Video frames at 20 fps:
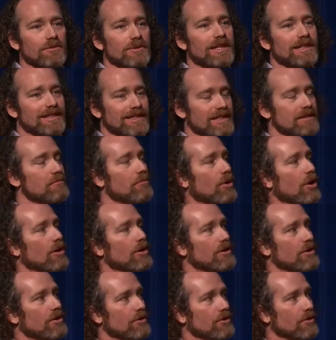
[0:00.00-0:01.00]
We can see
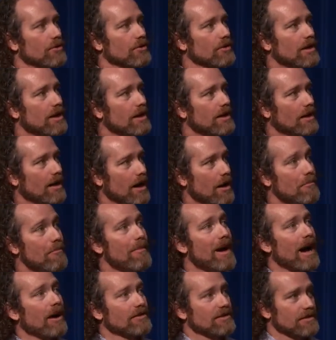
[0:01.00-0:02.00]
molecule
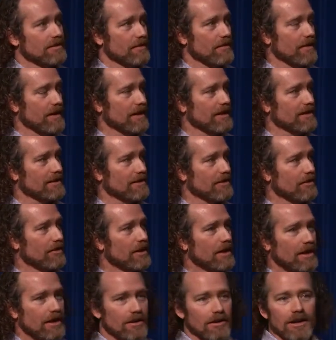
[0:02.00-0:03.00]
amounts of things. So
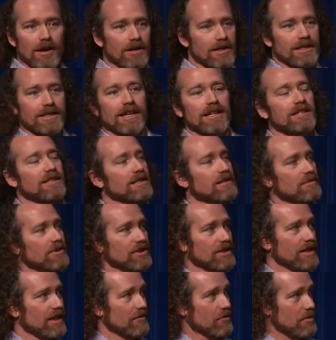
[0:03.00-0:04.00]
our detection limit
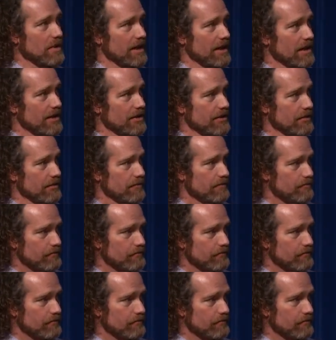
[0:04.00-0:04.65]
should never be an issue.